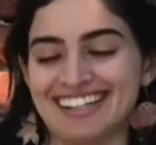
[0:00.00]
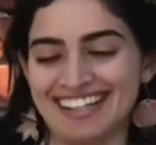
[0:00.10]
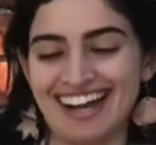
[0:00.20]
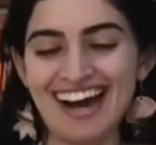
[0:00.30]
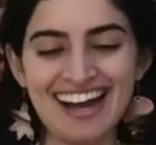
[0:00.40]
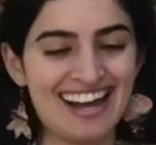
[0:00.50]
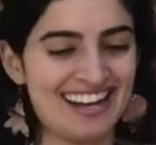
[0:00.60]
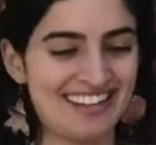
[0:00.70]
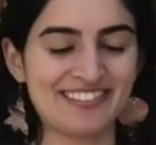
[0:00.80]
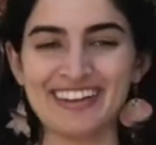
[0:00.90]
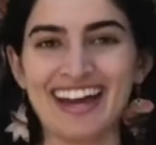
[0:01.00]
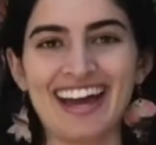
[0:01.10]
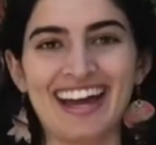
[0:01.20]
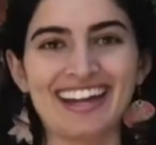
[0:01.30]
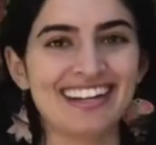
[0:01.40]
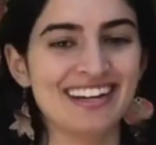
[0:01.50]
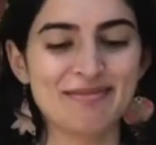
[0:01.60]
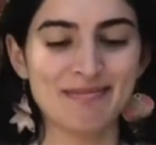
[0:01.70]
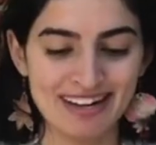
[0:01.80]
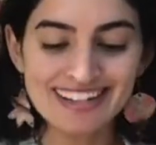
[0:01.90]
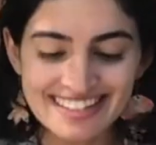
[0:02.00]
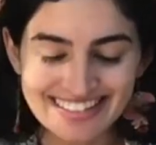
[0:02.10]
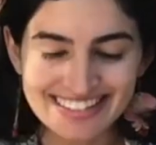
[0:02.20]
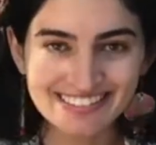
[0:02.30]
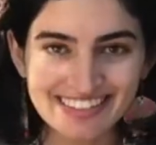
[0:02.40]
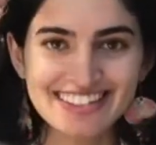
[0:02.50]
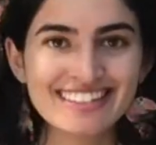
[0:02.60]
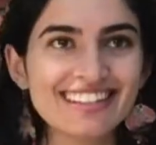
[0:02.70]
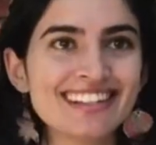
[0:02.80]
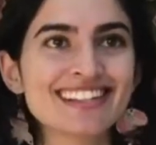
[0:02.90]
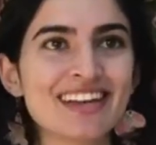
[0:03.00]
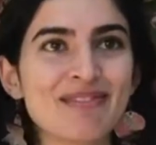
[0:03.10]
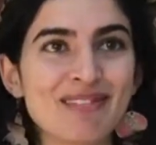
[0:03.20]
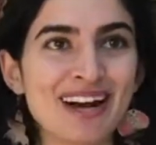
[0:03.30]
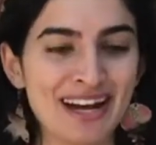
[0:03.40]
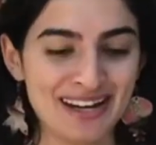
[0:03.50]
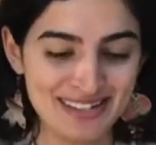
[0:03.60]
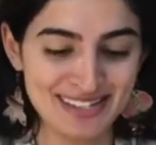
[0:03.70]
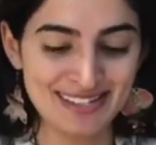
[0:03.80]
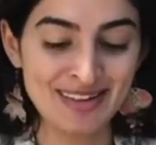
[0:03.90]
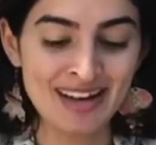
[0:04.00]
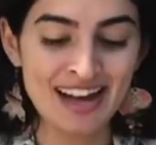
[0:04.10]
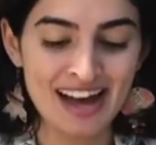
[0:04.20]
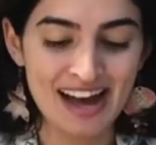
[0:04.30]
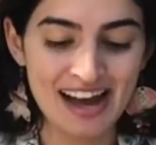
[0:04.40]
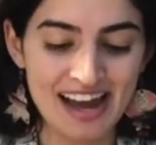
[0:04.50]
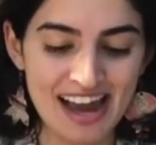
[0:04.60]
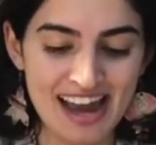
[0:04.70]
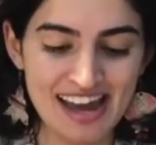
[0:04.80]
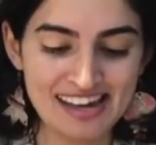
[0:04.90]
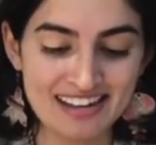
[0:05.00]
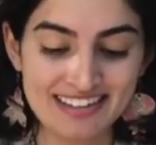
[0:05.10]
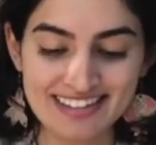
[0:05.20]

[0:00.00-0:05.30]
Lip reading: I have an abundance of these things in my house, and